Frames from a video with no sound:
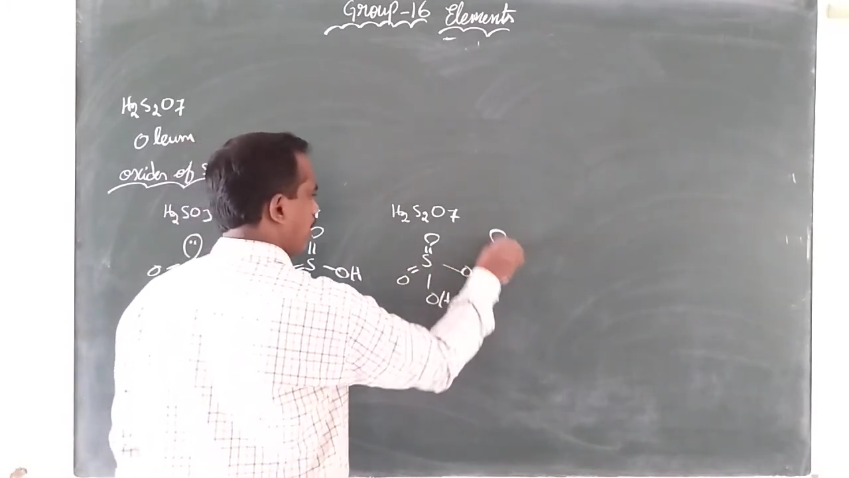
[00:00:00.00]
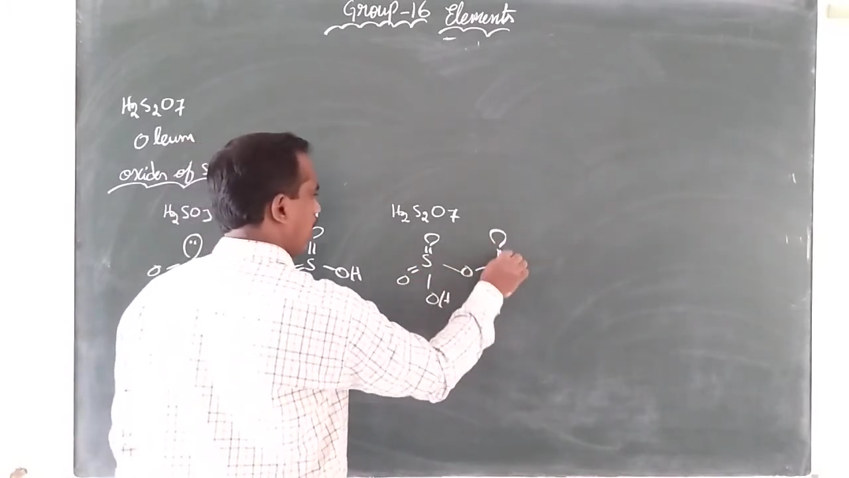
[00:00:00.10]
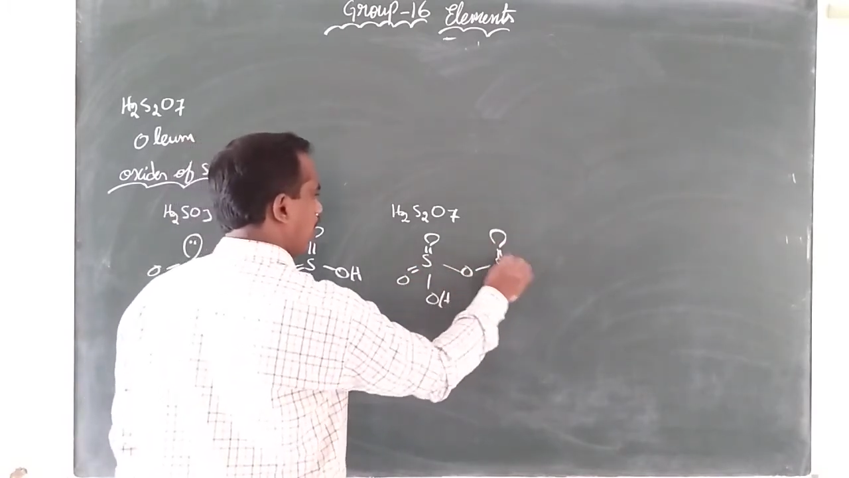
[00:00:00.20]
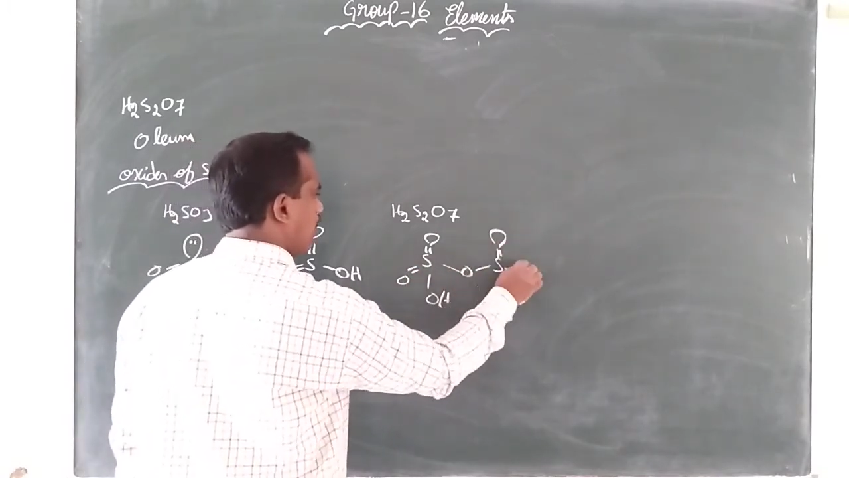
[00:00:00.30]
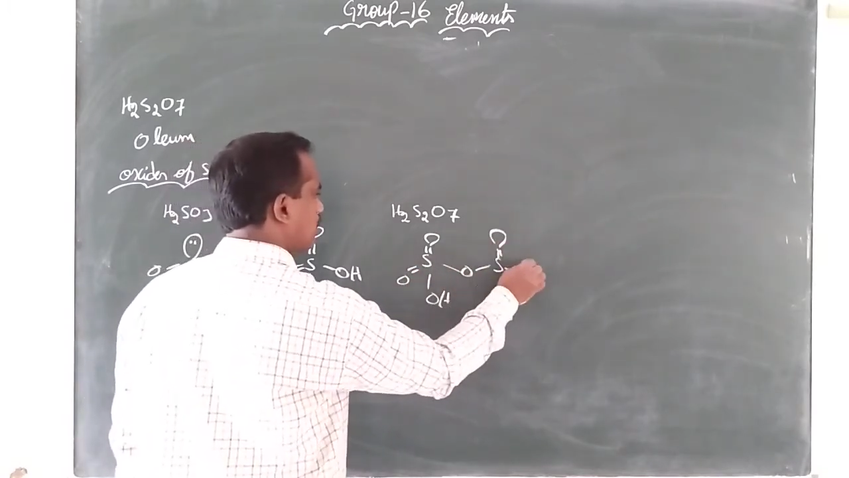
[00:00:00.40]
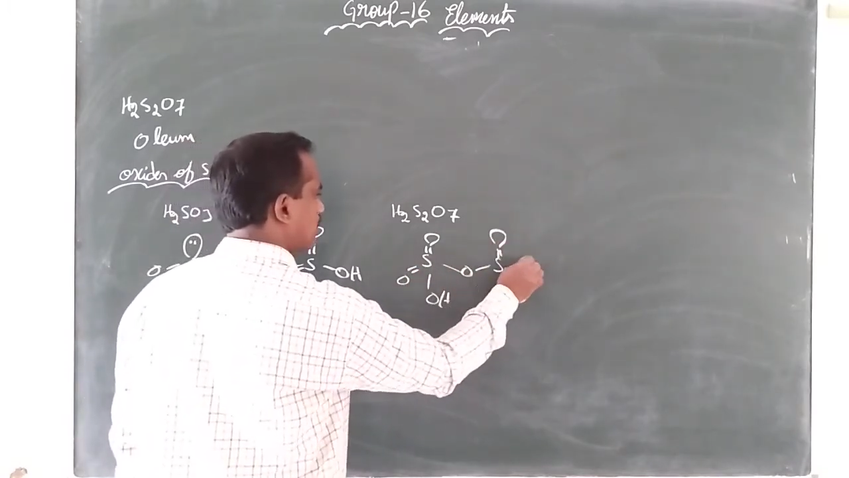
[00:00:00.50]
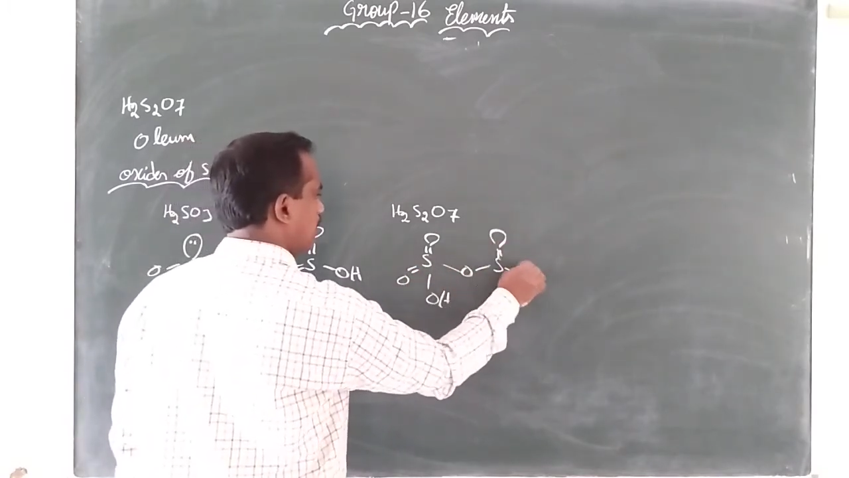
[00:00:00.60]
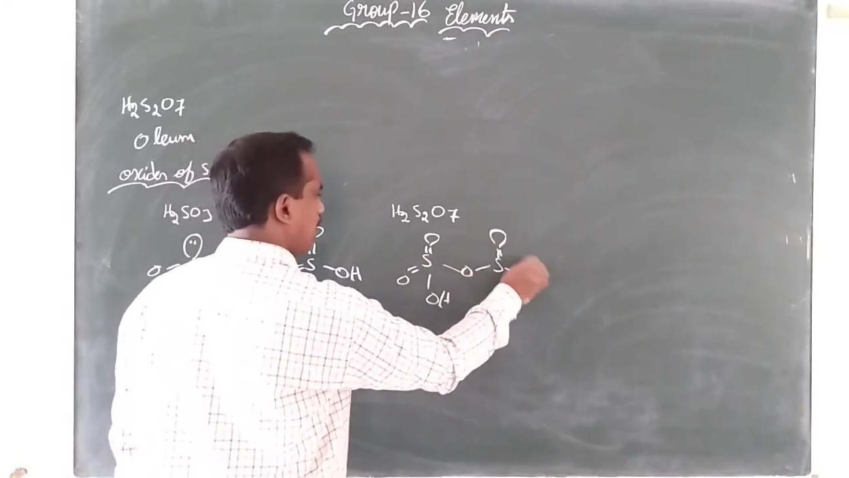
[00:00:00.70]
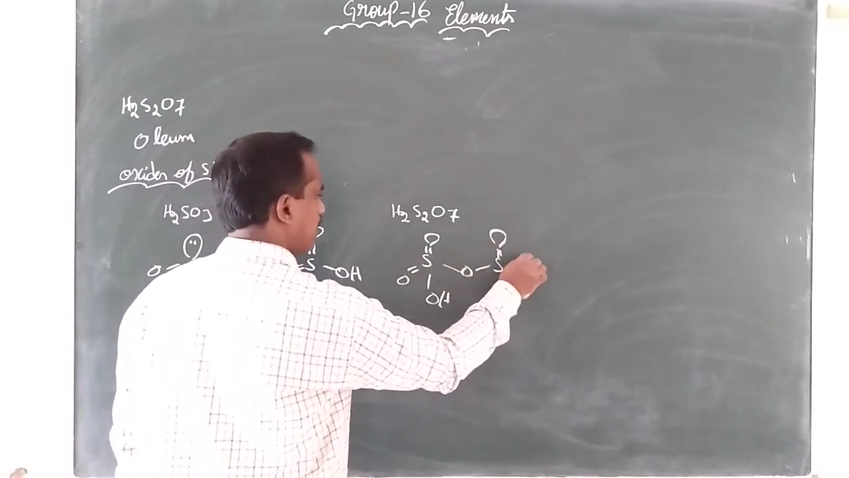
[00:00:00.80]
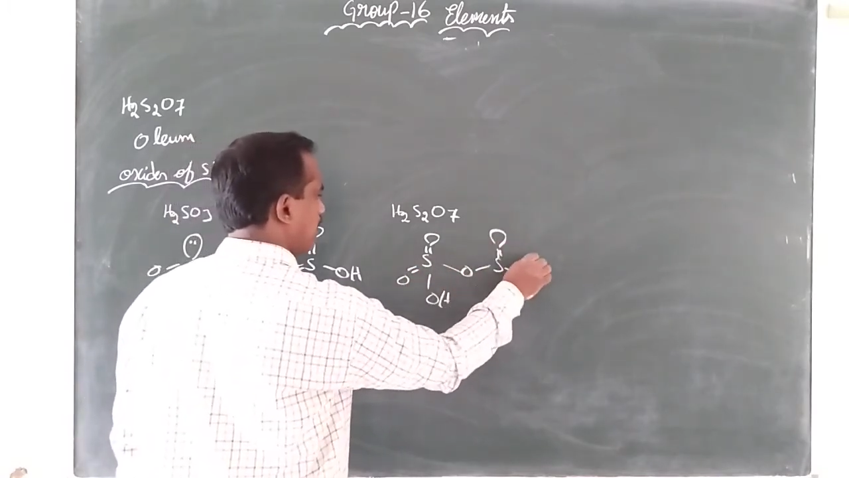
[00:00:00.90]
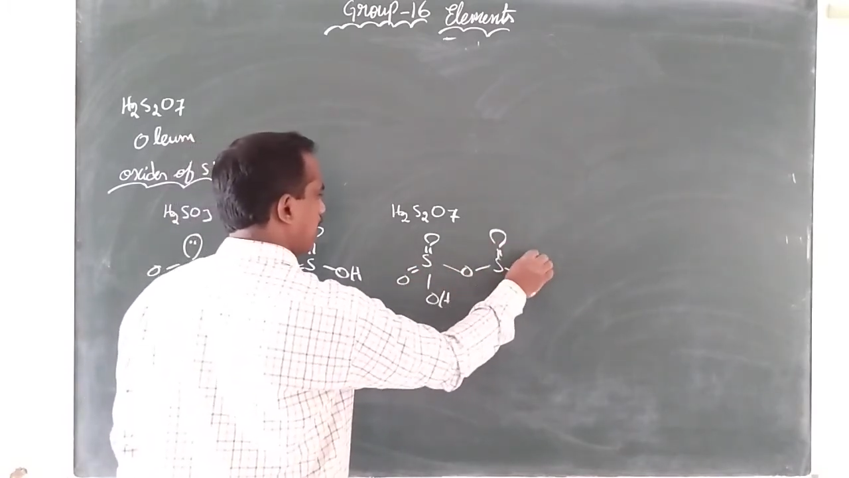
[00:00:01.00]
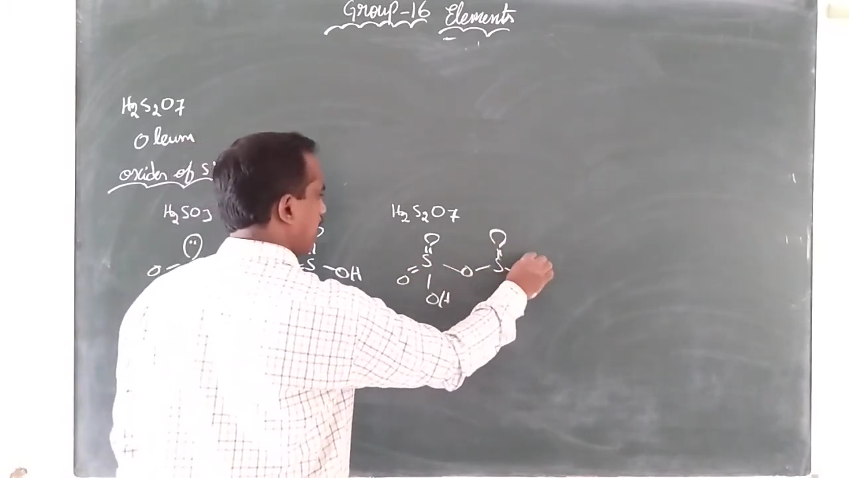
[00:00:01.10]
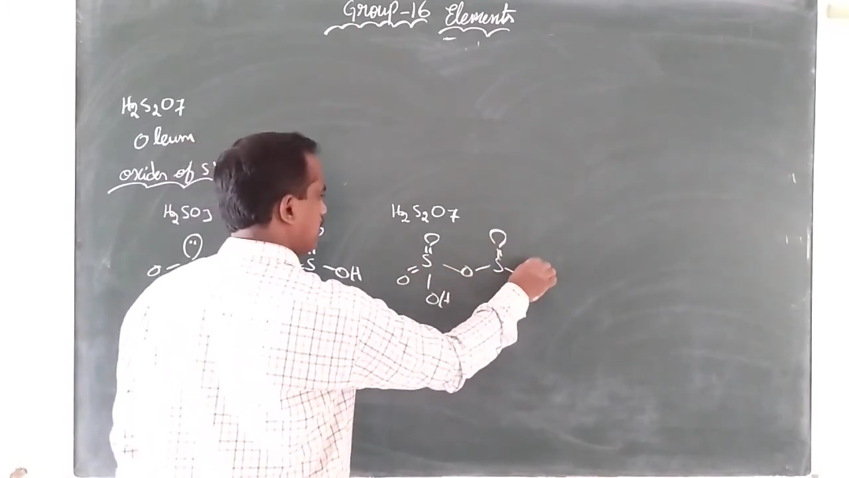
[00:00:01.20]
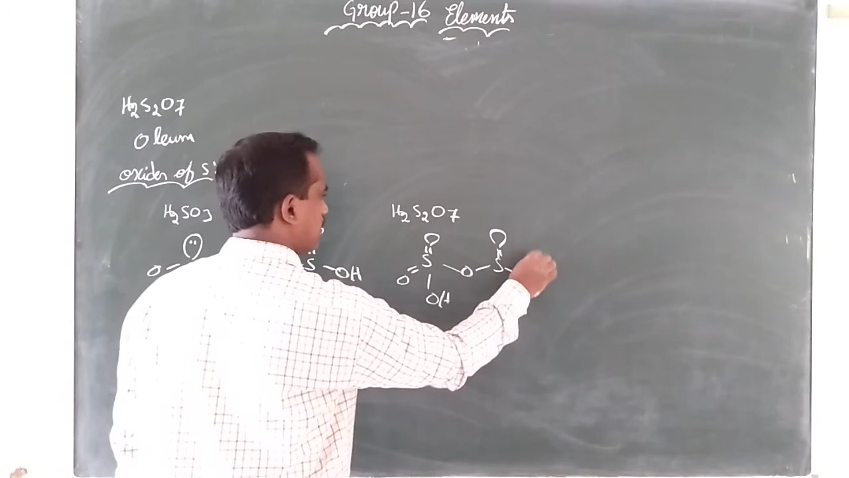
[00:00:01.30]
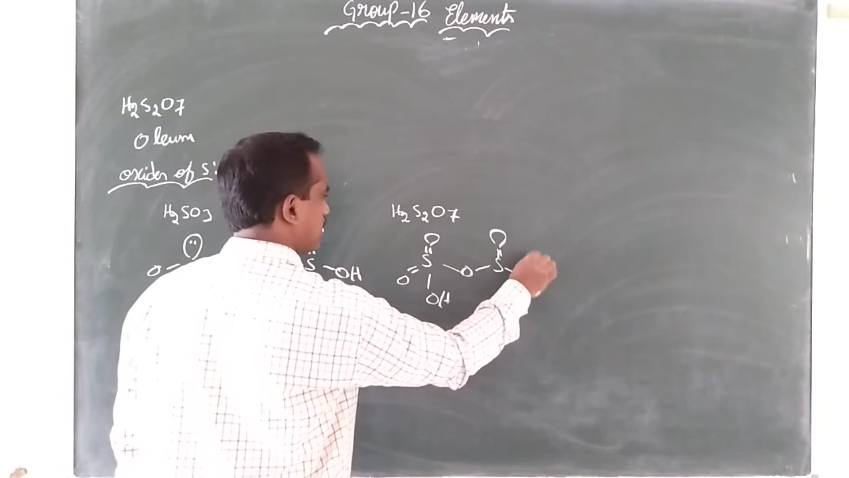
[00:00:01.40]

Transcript: oxygen linkage.